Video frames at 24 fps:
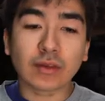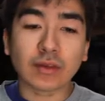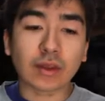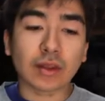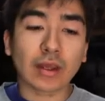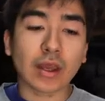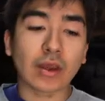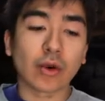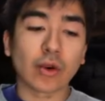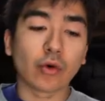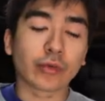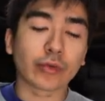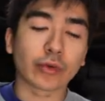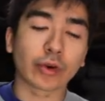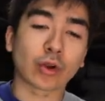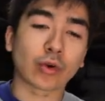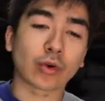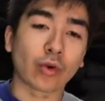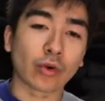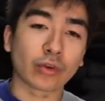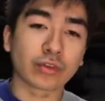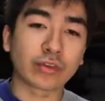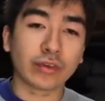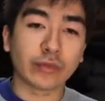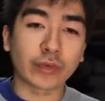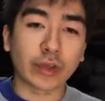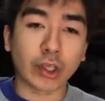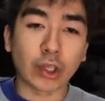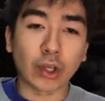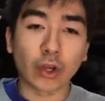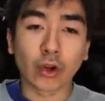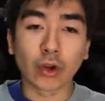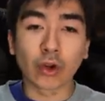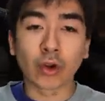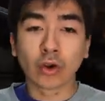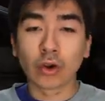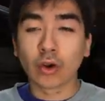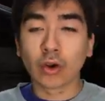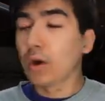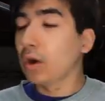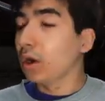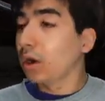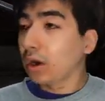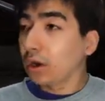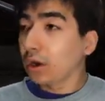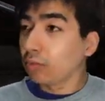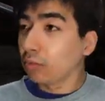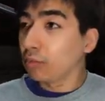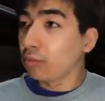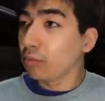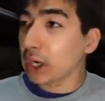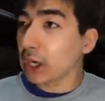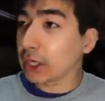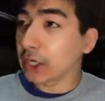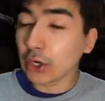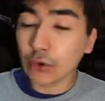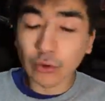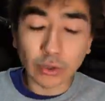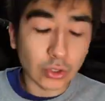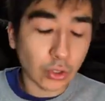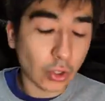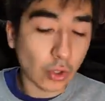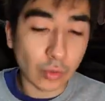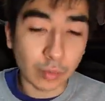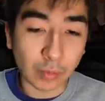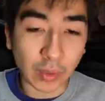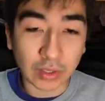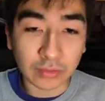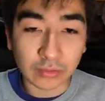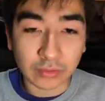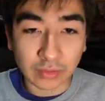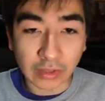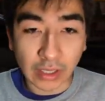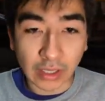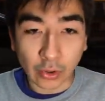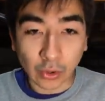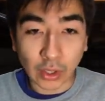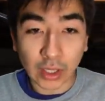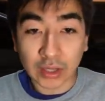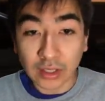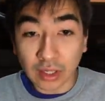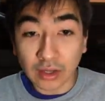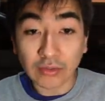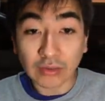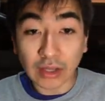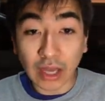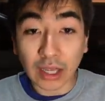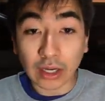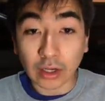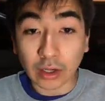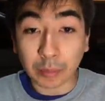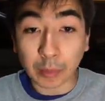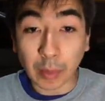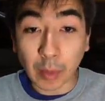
day over the course of a year and 2 months now, it does add up.